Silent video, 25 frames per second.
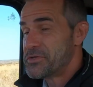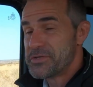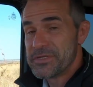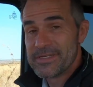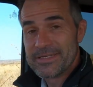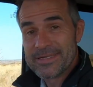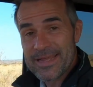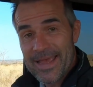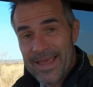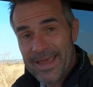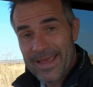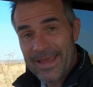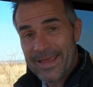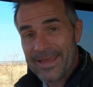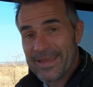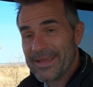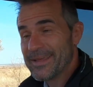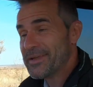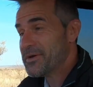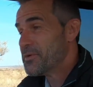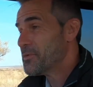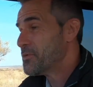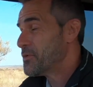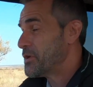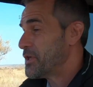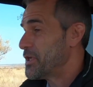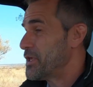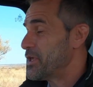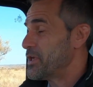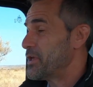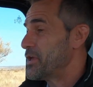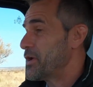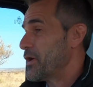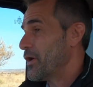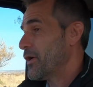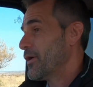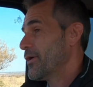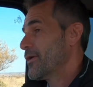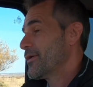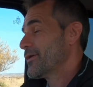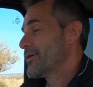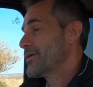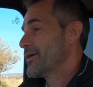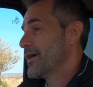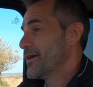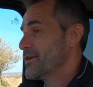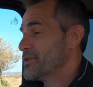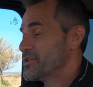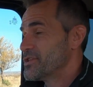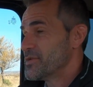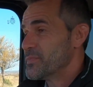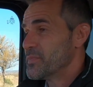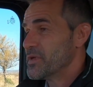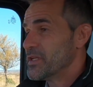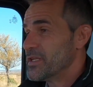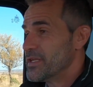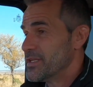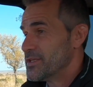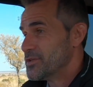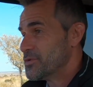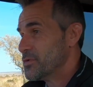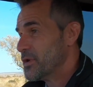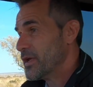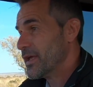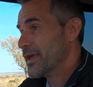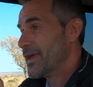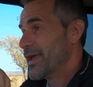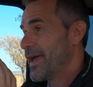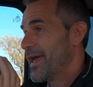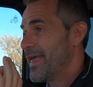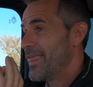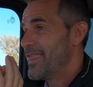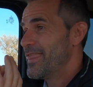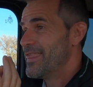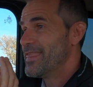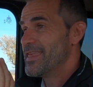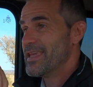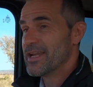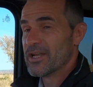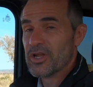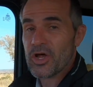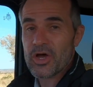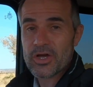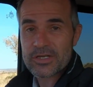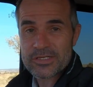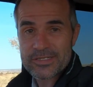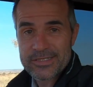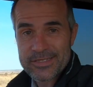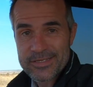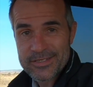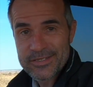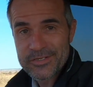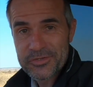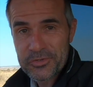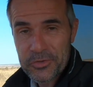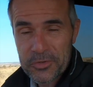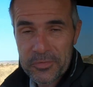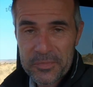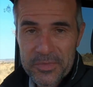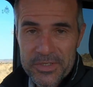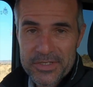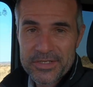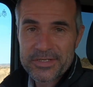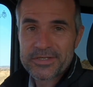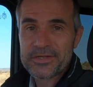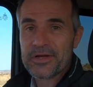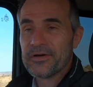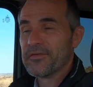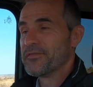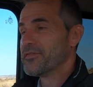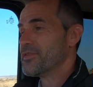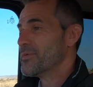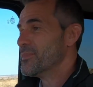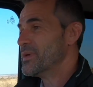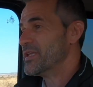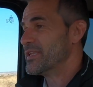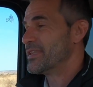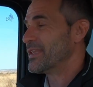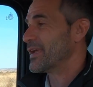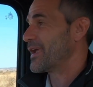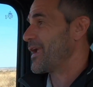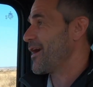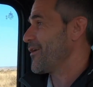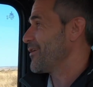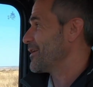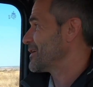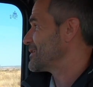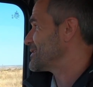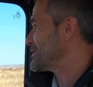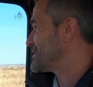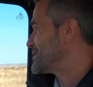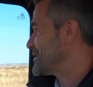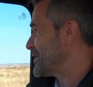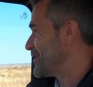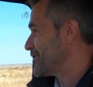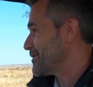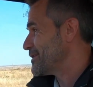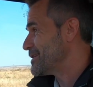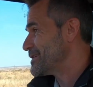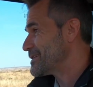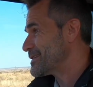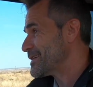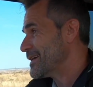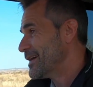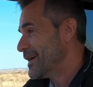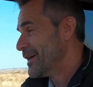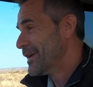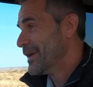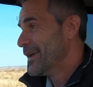Today we are going to be doing the last installment of the Meet the Character series.